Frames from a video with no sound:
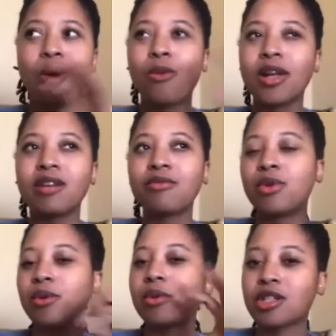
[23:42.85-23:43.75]
What if
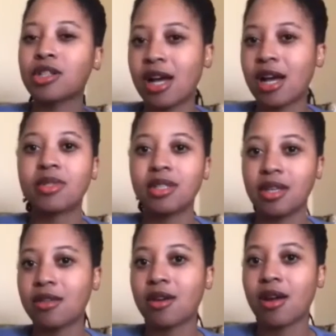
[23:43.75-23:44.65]
we were to come
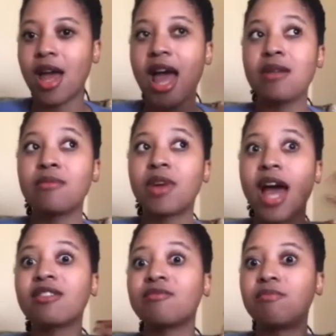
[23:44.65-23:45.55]
together and
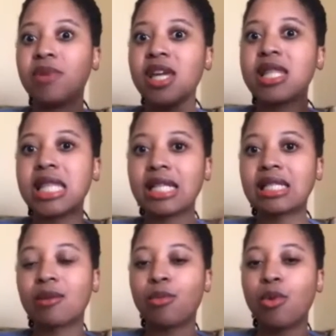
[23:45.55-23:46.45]
kind of be that
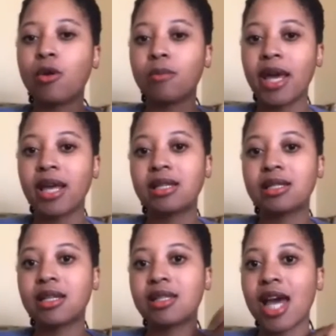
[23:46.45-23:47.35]
support basis
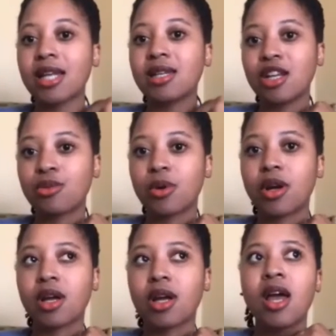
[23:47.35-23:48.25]
and that network